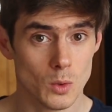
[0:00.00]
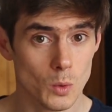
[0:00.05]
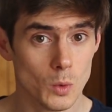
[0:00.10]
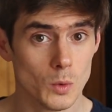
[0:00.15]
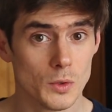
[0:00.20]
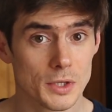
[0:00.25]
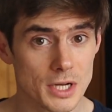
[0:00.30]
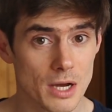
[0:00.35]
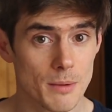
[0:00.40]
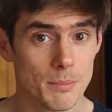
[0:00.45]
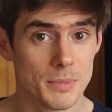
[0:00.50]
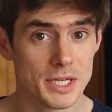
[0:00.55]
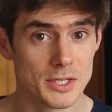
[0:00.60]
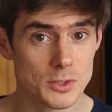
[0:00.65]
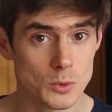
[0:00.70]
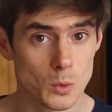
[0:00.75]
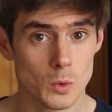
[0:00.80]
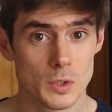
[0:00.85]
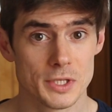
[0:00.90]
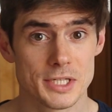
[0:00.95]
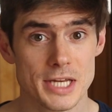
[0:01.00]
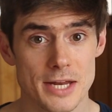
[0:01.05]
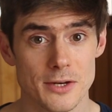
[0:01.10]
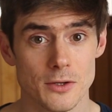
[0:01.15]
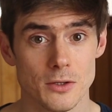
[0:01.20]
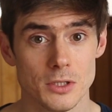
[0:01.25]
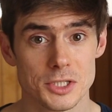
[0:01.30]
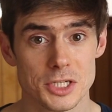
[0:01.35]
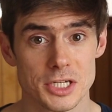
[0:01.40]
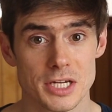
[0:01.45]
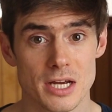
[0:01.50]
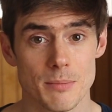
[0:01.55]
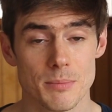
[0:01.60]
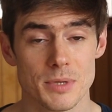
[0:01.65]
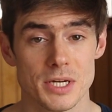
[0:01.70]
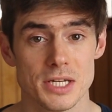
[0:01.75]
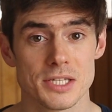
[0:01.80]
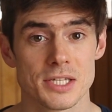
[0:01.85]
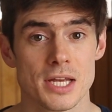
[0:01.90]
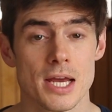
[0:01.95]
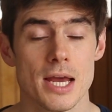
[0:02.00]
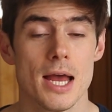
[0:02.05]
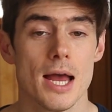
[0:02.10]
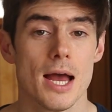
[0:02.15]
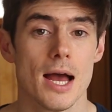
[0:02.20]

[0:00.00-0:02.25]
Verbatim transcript: all the companies, all the technology companies,